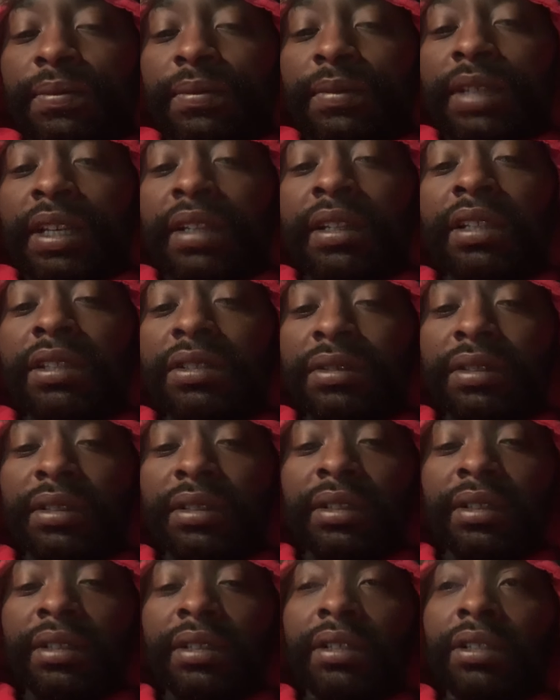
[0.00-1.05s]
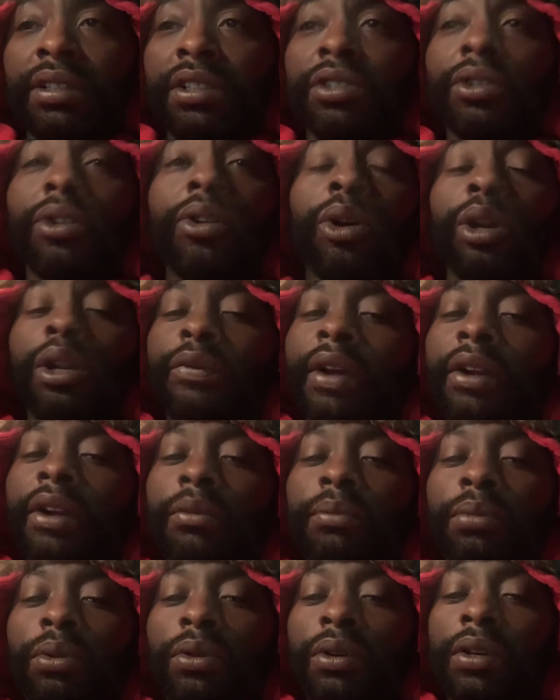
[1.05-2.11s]
and this is all around the
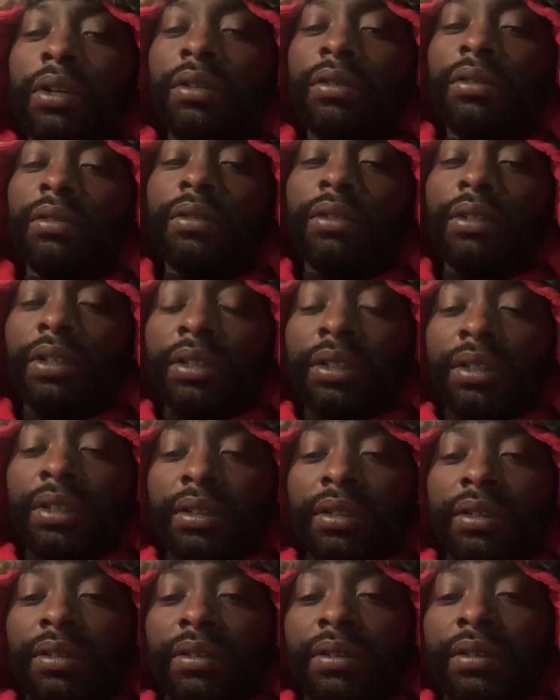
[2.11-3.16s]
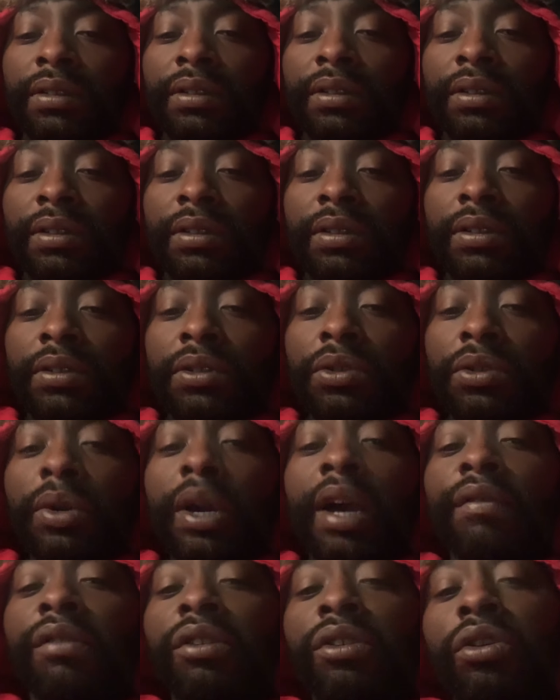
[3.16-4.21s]
board, you
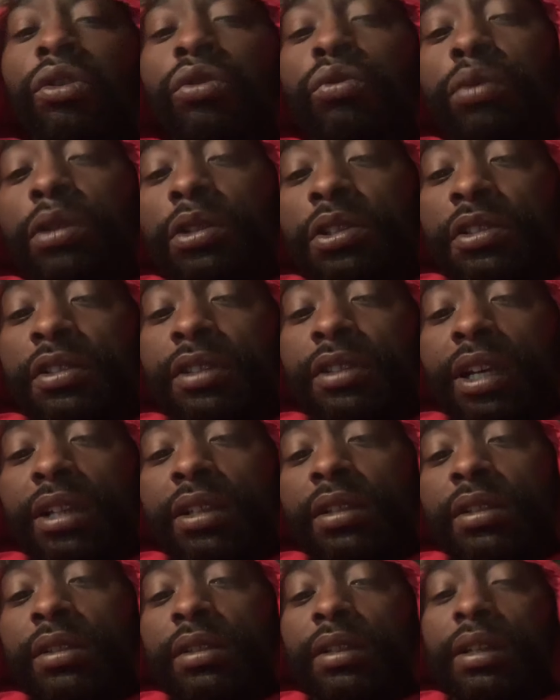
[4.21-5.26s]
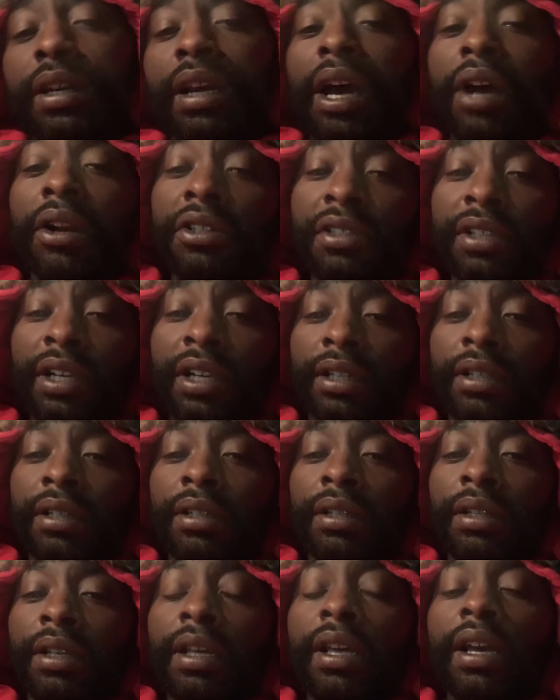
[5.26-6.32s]
have to know what you're selling, how to sell it,
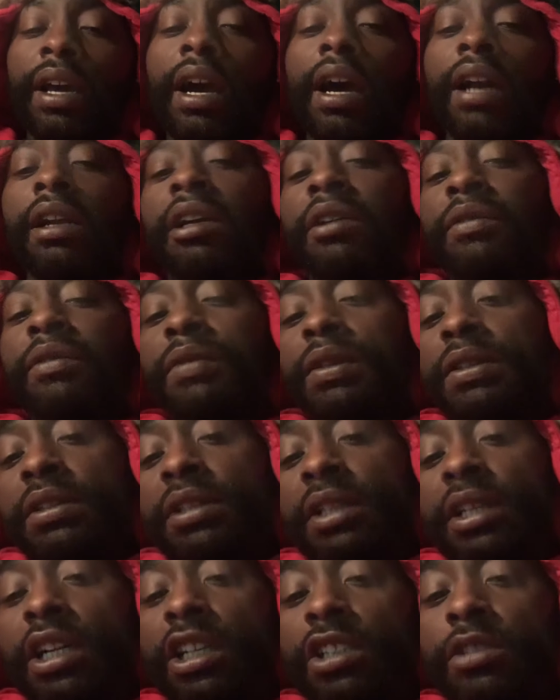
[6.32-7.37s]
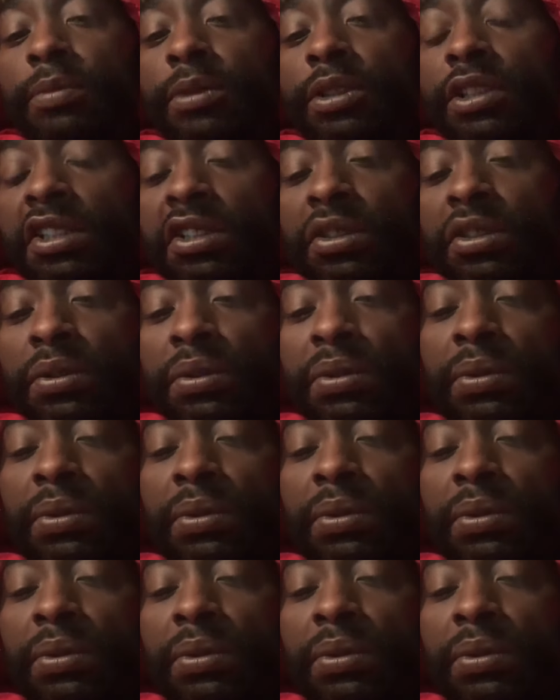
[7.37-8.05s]
how to convince the customer to